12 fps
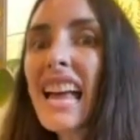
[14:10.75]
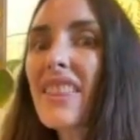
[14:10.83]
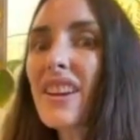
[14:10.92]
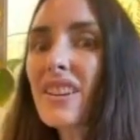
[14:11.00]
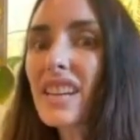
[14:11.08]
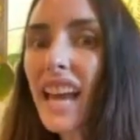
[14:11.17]

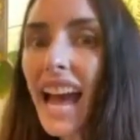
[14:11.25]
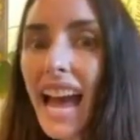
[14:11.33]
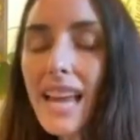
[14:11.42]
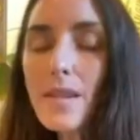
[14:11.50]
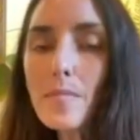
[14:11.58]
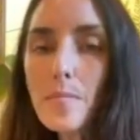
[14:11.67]
there
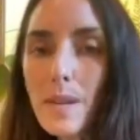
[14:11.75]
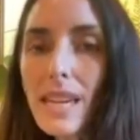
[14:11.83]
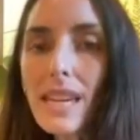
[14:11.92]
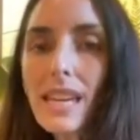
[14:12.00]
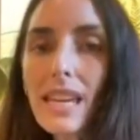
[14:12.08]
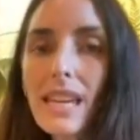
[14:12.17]
can
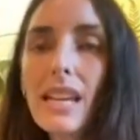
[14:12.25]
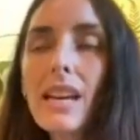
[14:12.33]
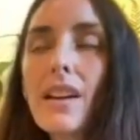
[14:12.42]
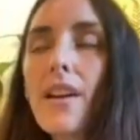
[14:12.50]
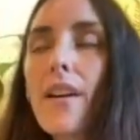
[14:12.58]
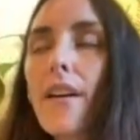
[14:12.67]
be
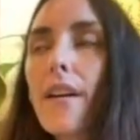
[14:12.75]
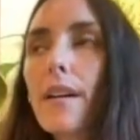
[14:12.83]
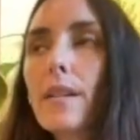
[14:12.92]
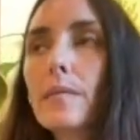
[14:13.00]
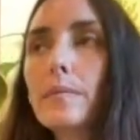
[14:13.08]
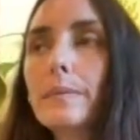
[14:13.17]

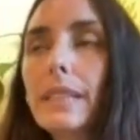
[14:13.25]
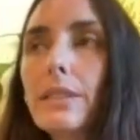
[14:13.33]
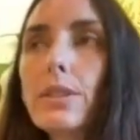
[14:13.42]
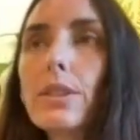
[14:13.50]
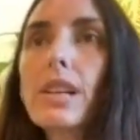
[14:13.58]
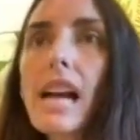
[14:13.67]
um,
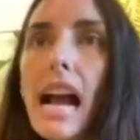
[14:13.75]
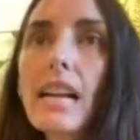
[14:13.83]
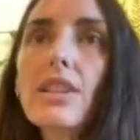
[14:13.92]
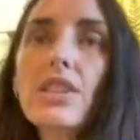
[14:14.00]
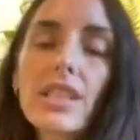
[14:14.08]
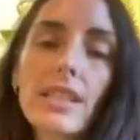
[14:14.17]

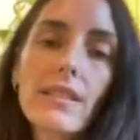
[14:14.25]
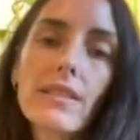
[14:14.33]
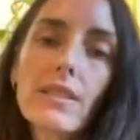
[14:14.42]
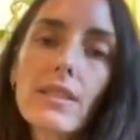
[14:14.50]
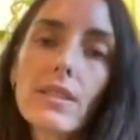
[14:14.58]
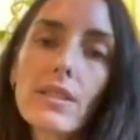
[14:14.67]

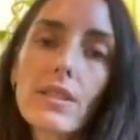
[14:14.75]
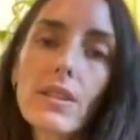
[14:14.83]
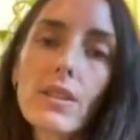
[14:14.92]
interactions,